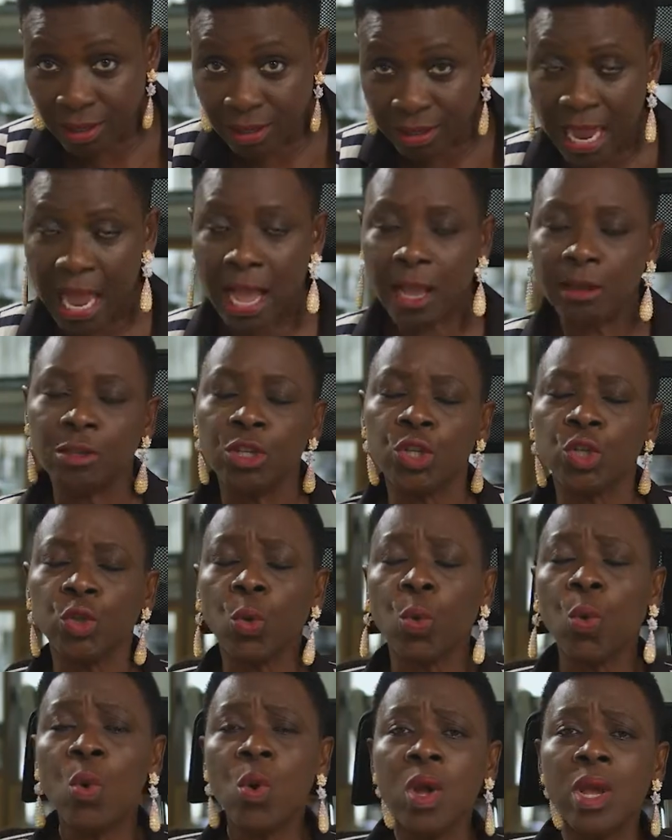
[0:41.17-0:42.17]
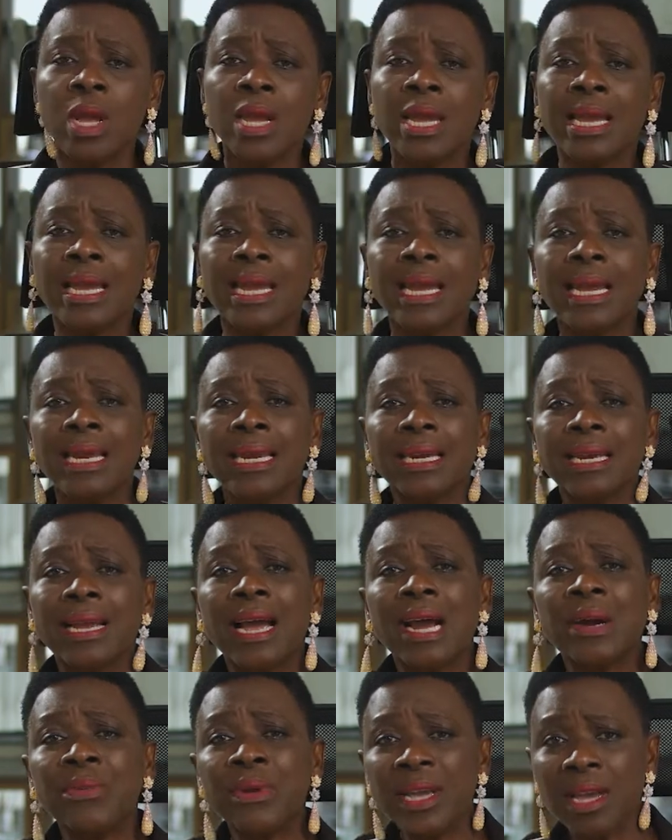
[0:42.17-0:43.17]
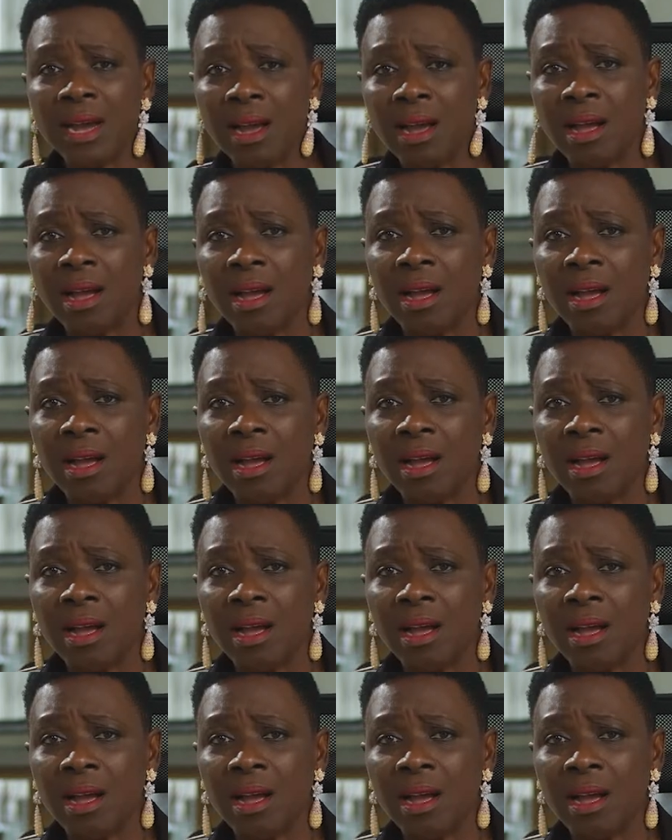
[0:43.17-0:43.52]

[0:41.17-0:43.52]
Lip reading: Yeah. So in career,